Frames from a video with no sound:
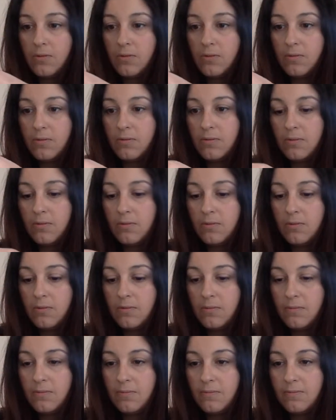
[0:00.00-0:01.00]

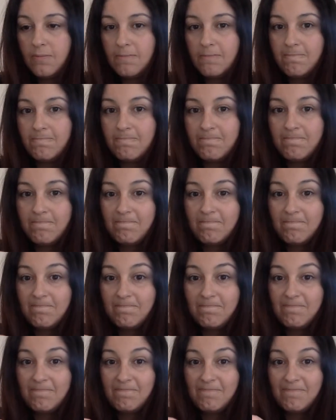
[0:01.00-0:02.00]

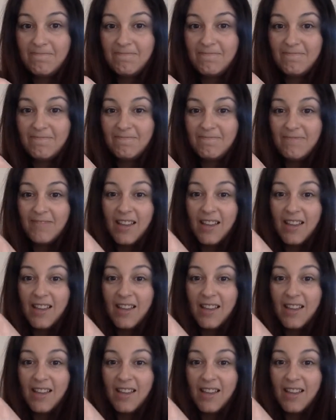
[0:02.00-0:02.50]
[no speech]